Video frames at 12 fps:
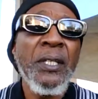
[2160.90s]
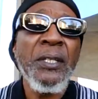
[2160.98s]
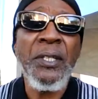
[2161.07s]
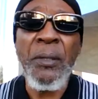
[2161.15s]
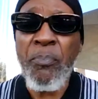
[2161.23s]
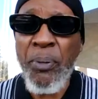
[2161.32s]

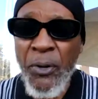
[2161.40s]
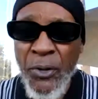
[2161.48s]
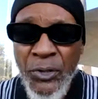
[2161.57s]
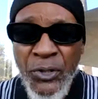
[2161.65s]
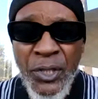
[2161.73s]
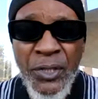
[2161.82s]
they
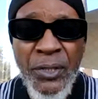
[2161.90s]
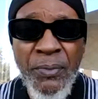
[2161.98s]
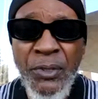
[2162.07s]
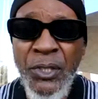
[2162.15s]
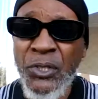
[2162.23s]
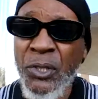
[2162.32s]
perjured,
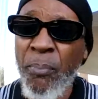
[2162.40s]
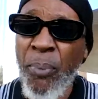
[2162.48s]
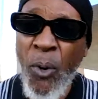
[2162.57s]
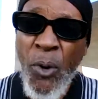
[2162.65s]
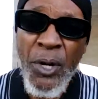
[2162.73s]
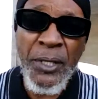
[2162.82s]
they
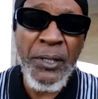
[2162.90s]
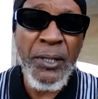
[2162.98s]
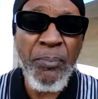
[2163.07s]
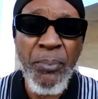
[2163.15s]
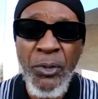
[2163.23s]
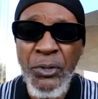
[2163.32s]
suborned,
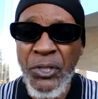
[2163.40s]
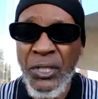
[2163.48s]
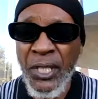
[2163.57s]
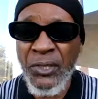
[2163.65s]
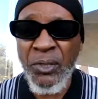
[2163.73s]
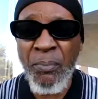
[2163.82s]
perjured
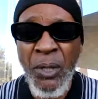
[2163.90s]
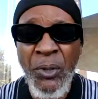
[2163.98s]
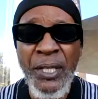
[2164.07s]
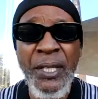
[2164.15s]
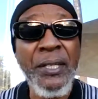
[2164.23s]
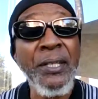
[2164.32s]

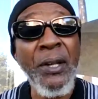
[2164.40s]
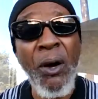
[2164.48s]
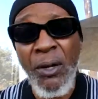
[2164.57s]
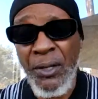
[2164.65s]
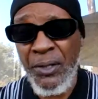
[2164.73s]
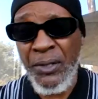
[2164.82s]
testimony. They did
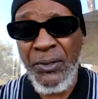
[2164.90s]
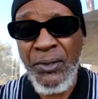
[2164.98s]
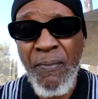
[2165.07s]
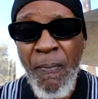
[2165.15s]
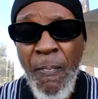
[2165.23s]
all of this.